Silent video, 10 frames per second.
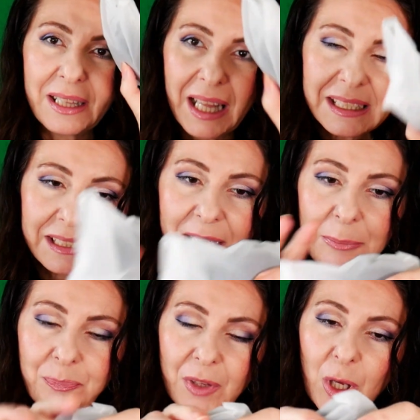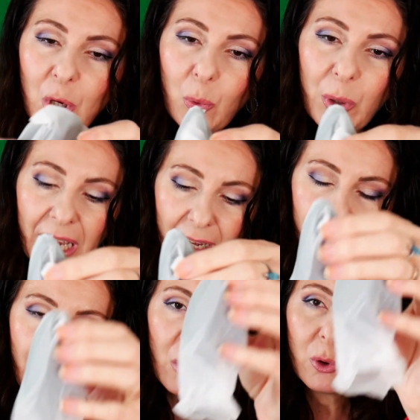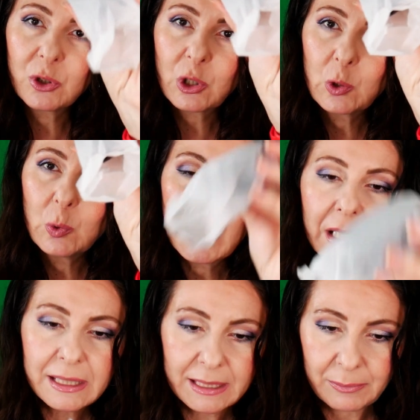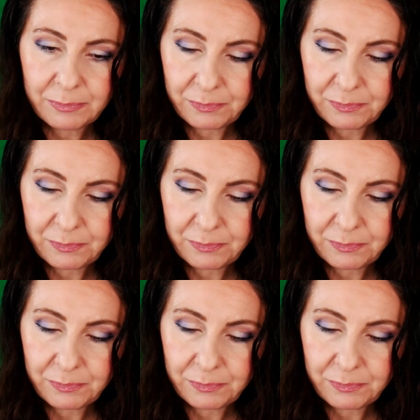lastly, we have our goggles.